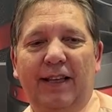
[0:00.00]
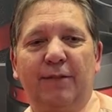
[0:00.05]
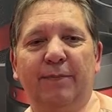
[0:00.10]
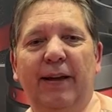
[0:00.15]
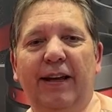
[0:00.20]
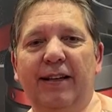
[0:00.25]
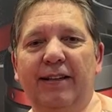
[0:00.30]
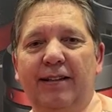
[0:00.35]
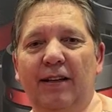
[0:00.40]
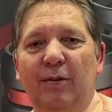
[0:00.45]
This
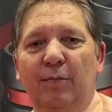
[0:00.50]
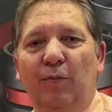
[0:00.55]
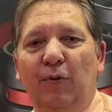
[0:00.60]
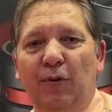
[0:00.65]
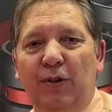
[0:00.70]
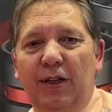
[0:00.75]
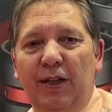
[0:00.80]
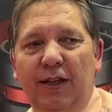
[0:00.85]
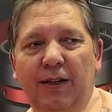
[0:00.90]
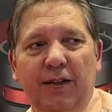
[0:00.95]
makes a
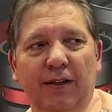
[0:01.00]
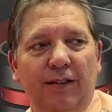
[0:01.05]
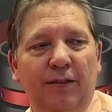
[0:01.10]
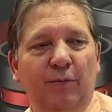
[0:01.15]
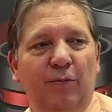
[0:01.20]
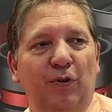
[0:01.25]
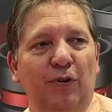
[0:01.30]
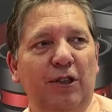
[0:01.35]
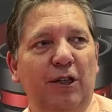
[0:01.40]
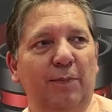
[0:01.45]
multiple,
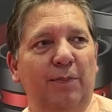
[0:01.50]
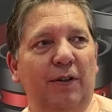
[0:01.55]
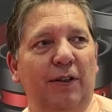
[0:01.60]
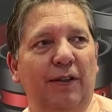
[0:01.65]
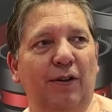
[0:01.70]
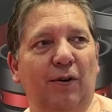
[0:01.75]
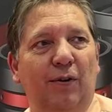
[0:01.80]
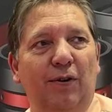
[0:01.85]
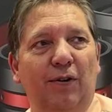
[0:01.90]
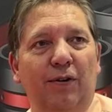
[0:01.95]

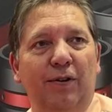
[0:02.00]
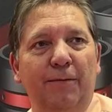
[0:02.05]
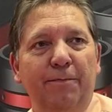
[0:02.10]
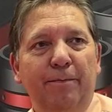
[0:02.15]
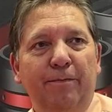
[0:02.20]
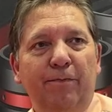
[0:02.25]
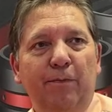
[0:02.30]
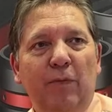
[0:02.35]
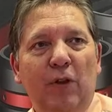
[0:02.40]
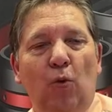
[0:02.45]
multiple or
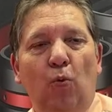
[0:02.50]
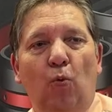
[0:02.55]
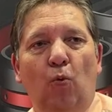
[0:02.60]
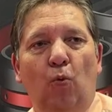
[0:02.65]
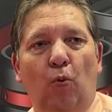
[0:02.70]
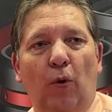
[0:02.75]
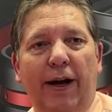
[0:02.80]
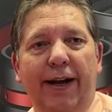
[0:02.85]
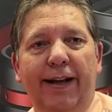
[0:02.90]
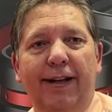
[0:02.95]

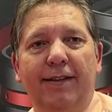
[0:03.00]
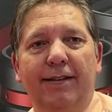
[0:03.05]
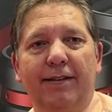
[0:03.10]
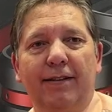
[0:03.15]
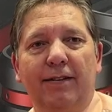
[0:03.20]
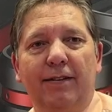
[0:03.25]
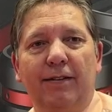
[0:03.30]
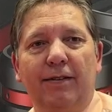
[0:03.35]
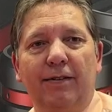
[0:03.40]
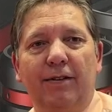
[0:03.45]
wide
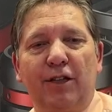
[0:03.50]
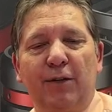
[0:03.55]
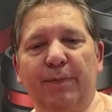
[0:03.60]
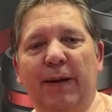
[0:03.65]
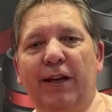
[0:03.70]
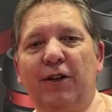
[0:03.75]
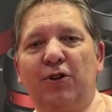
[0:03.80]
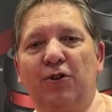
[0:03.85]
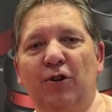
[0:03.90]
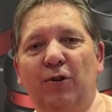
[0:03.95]
uh,
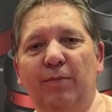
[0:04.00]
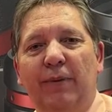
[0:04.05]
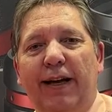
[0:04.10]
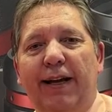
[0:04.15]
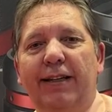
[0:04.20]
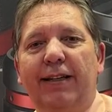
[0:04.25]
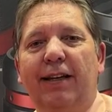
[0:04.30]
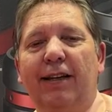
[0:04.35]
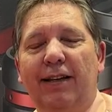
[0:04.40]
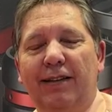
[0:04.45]
spectrum
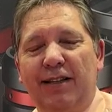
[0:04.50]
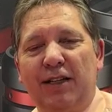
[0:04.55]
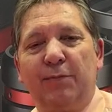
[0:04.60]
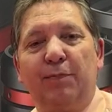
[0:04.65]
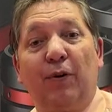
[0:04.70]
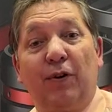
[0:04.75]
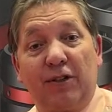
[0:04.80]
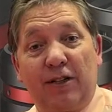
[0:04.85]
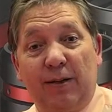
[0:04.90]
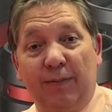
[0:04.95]
analysis
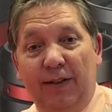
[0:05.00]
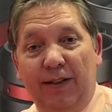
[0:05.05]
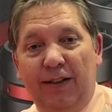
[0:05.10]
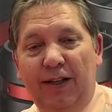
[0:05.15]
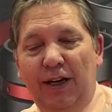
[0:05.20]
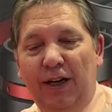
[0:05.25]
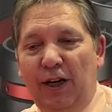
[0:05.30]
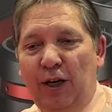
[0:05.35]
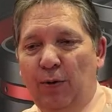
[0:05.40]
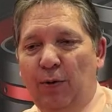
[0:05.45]

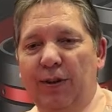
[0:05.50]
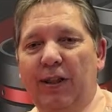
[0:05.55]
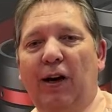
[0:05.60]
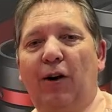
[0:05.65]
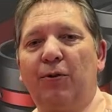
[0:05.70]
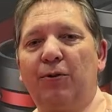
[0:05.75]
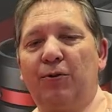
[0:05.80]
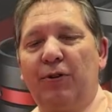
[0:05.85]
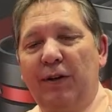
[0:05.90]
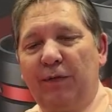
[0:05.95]
possible
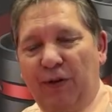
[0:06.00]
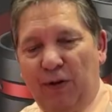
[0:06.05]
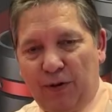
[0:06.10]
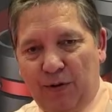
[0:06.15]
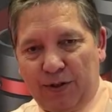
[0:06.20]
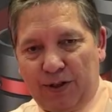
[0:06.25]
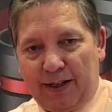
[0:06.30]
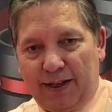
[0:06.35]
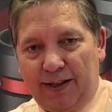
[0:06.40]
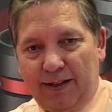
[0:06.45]
without
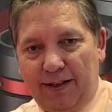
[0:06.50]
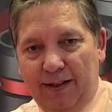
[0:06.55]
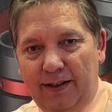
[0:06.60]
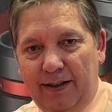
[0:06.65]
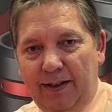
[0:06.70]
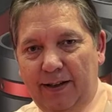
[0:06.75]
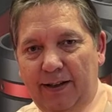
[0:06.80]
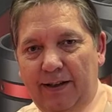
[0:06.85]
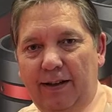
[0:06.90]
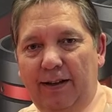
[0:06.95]
refocusing
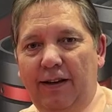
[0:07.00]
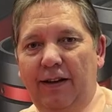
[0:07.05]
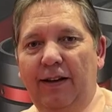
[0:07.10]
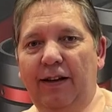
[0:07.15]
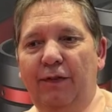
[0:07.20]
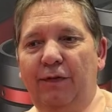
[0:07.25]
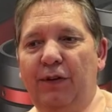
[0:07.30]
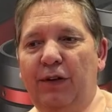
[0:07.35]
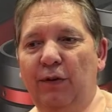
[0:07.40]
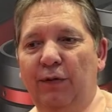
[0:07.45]

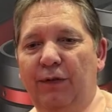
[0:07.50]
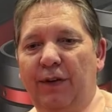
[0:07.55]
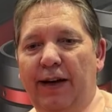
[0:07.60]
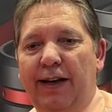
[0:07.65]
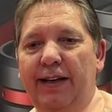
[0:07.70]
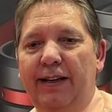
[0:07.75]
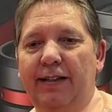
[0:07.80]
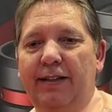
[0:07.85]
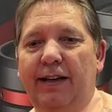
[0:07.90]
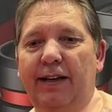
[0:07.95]
if you
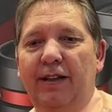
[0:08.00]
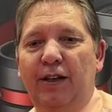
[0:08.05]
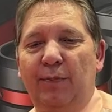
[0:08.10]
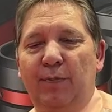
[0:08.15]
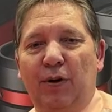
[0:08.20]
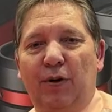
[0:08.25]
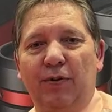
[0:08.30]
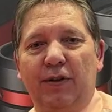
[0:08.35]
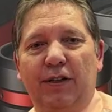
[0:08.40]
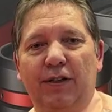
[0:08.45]
find in the
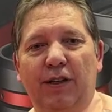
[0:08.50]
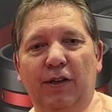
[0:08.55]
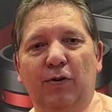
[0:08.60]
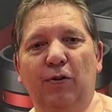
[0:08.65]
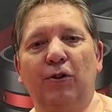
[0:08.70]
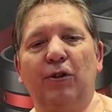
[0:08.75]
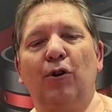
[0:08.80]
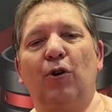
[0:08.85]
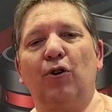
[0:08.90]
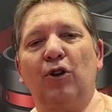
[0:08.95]
product the
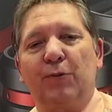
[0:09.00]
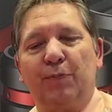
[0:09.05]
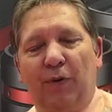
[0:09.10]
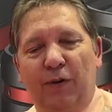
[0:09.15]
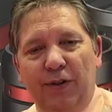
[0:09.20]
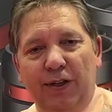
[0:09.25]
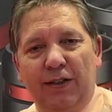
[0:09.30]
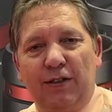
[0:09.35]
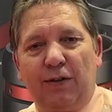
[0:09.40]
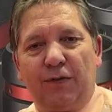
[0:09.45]
good
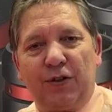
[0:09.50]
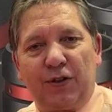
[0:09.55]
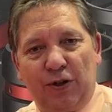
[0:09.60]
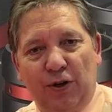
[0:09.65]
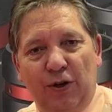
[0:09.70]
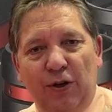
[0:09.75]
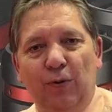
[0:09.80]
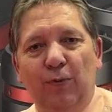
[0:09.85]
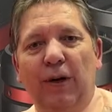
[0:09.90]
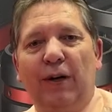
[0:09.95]
correspondence of
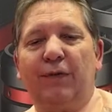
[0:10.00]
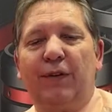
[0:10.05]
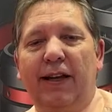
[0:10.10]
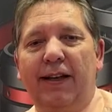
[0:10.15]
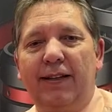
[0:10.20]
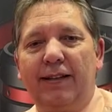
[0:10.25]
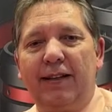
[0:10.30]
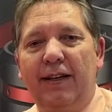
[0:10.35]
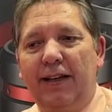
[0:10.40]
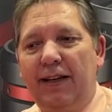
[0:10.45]
certain
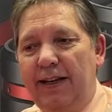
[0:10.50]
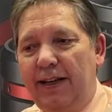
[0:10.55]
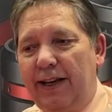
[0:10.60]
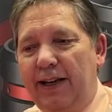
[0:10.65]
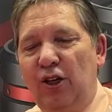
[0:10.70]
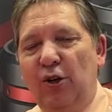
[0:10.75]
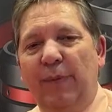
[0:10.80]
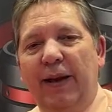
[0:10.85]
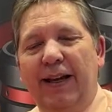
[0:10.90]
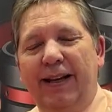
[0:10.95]
wavelengths,
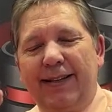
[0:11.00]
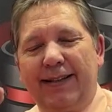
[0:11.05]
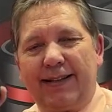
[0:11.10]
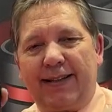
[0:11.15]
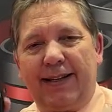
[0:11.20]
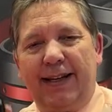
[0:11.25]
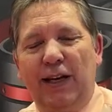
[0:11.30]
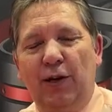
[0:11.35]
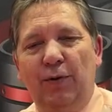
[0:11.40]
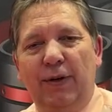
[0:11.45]
then you make a
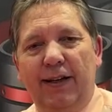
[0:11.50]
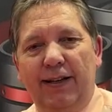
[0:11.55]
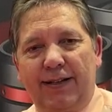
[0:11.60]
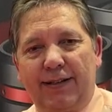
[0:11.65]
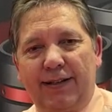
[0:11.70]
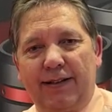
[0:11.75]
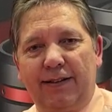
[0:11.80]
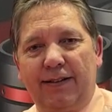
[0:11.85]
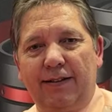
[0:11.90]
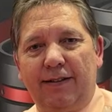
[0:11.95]

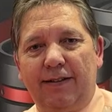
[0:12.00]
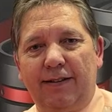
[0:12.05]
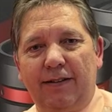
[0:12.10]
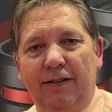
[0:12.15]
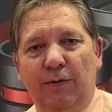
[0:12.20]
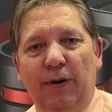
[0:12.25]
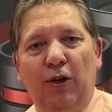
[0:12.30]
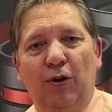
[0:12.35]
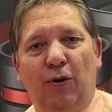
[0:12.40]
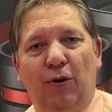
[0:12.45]
series uh,
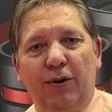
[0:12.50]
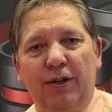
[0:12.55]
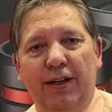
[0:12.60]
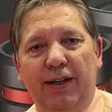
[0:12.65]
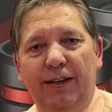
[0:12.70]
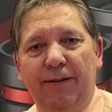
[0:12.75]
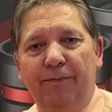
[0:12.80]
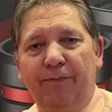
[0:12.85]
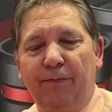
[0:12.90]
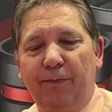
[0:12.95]
uh,
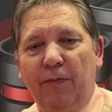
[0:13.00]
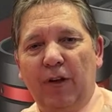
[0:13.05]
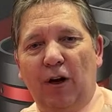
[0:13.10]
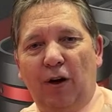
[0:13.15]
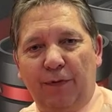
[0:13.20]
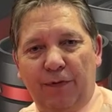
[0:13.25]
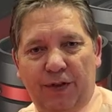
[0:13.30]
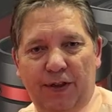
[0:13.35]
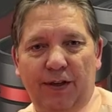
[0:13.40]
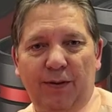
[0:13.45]
recording
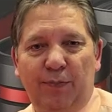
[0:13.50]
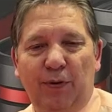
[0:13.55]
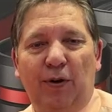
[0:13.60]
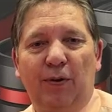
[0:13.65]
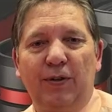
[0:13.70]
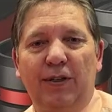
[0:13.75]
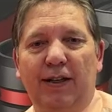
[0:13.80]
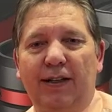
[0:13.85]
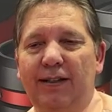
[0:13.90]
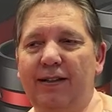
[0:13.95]
of the
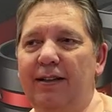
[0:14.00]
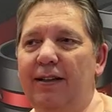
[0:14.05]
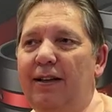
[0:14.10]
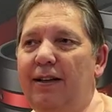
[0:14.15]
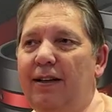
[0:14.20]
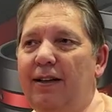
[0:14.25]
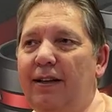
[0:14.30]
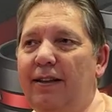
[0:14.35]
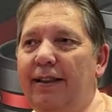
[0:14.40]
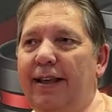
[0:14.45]
product.
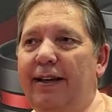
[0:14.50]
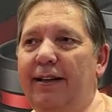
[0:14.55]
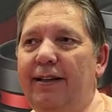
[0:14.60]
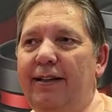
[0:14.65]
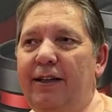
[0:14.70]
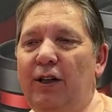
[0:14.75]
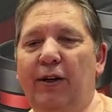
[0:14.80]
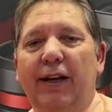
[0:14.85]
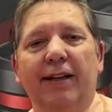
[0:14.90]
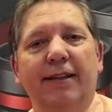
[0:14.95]

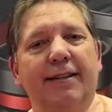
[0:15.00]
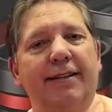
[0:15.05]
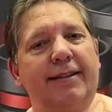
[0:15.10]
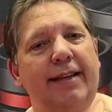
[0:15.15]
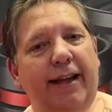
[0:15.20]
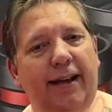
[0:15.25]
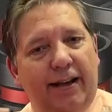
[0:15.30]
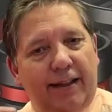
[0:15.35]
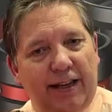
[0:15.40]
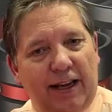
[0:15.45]
Then you can
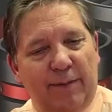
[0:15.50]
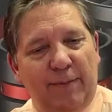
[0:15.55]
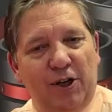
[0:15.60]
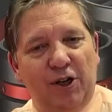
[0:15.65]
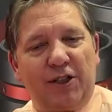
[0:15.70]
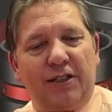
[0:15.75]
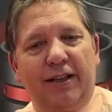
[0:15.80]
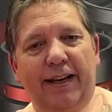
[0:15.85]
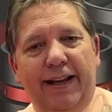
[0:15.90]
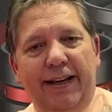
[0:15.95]
stack the
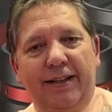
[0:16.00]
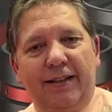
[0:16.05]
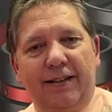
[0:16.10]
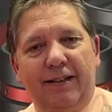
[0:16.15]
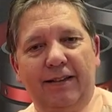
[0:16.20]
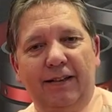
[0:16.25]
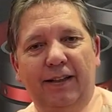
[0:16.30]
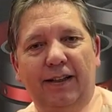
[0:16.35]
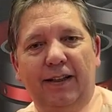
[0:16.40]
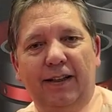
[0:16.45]
images
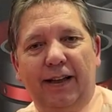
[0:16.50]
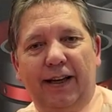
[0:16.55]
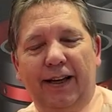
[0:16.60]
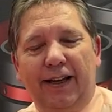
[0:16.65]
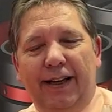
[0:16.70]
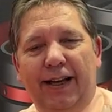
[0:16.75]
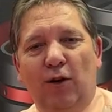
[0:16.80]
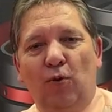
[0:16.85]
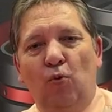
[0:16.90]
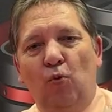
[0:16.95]
later
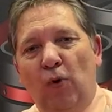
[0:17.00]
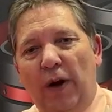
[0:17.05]
and can